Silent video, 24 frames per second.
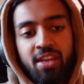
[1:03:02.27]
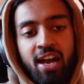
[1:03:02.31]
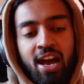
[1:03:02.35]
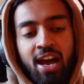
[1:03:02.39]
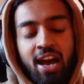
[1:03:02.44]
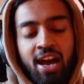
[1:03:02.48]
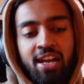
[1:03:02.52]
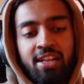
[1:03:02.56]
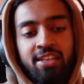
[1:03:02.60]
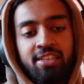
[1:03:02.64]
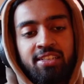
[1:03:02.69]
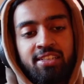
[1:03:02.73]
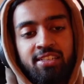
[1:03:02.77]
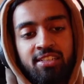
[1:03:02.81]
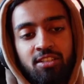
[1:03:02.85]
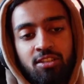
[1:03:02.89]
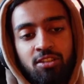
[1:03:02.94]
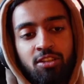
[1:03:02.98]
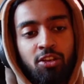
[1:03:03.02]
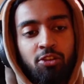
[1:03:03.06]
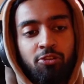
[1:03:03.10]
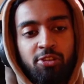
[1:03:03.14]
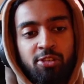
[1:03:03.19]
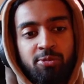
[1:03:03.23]
And
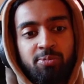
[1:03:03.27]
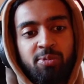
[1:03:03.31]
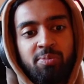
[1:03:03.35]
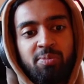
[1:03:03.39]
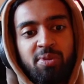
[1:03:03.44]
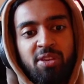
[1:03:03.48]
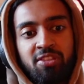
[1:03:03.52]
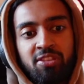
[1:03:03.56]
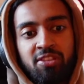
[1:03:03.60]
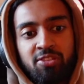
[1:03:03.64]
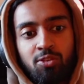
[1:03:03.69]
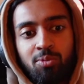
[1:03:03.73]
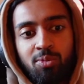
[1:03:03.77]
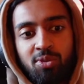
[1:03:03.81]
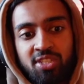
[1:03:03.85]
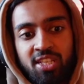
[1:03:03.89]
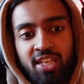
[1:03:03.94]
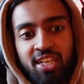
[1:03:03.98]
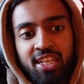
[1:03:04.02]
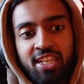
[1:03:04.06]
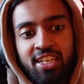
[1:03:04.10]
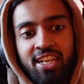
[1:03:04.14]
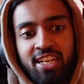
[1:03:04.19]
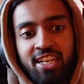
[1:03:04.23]
The Charisma Myth is almost
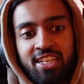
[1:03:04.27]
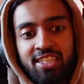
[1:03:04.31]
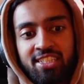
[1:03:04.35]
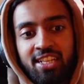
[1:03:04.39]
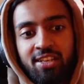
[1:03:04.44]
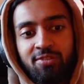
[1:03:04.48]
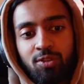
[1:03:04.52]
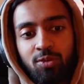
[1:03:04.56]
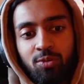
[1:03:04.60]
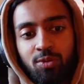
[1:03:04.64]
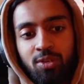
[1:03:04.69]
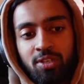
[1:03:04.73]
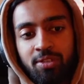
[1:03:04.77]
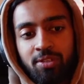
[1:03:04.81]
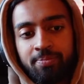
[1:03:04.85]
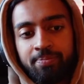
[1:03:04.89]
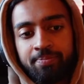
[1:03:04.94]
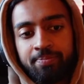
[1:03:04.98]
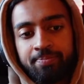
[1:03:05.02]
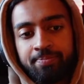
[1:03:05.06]
like a next level one.